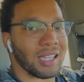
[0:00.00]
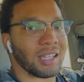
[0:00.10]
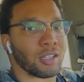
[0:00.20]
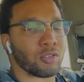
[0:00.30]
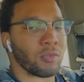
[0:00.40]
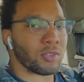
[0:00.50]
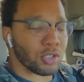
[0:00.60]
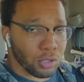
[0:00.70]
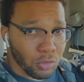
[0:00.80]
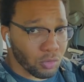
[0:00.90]
that you
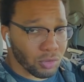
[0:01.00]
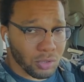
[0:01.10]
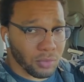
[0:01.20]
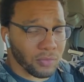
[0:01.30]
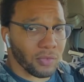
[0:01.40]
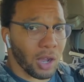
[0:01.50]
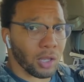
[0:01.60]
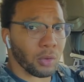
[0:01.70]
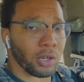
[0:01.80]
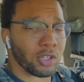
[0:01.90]
choose to
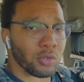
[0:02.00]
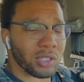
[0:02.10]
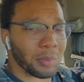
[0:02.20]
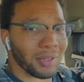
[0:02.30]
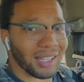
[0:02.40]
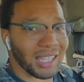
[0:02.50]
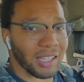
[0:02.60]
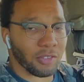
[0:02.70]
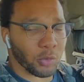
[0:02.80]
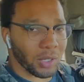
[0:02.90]
follow or you choose to
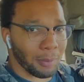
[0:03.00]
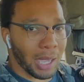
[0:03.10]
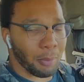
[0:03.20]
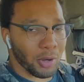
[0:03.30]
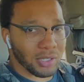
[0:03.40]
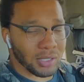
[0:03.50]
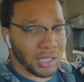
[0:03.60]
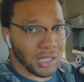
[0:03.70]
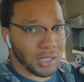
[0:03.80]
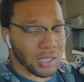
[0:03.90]
believe is what a bad person
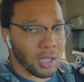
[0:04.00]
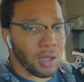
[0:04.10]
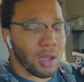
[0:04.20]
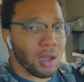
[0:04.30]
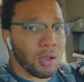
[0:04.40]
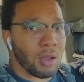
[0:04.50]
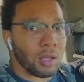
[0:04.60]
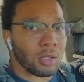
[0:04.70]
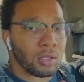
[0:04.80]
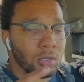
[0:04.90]
is,
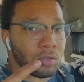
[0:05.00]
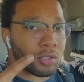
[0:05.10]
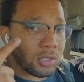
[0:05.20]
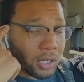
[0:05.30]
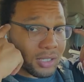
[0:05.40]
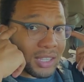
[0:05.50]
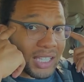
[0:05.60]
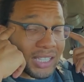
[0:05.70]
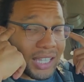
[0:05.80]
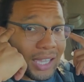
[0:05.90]
you start to
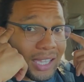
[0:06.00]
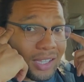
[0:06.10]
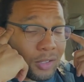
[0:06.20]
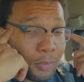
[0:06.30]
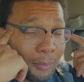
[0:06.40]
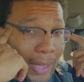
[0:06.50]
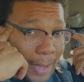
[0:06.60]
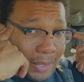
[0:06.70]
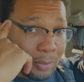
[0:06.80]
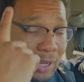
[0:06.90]
think that bad
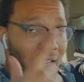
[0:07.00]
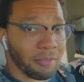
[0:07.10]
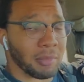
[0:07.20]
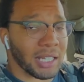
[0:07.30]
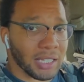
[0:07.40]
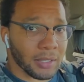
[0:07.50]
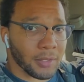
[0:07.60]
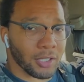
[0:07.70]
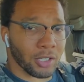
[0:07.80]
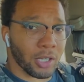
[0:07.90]
people have money,
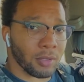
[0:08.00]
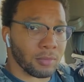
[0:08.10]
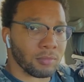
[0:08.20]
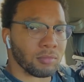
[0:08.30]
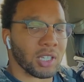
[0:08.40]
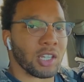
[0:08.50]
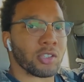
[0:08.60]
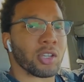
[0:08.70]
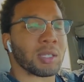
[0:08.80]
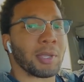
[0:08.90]
you know? And it
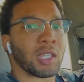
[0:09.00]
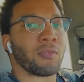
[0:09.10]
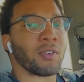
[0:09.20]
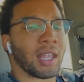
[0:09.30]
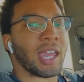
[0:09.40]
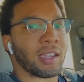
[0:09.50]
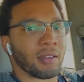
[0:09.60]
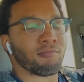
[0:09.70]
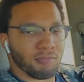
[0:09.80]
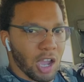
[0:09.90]
starts to make you feel like,
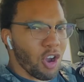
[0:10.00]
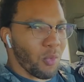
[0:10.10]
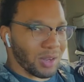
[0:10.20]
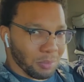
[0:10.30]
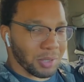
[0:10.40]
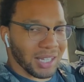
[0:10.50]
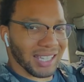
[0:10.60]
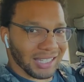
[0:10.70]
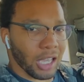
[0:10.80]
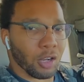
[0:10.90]
I don't want to be
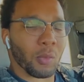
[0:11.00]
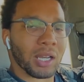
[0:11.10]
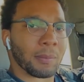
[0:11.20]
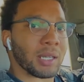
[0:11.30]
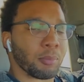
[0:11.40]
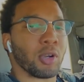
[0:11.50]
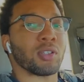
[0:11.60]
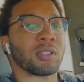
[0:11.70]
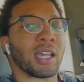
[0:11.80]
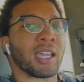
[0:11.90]
like that. I don't want to be the
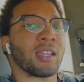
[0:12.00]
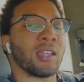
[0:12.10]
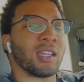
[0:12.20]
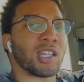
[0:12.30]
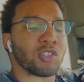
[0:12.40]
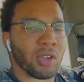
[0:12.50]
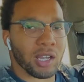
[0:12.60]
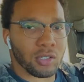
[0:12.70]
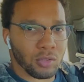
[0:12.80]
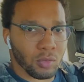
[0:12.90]
person that is
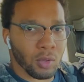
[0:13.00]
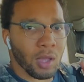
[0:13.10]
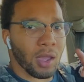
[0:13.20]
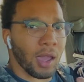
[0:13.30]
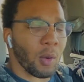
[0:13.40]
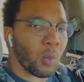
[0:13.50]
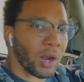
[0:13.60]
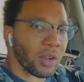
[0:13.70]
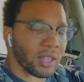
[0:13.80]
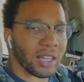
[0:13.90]
trying to
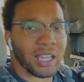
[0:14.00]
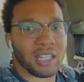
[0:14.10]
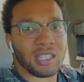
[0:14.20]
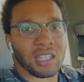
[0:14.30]
wear the latest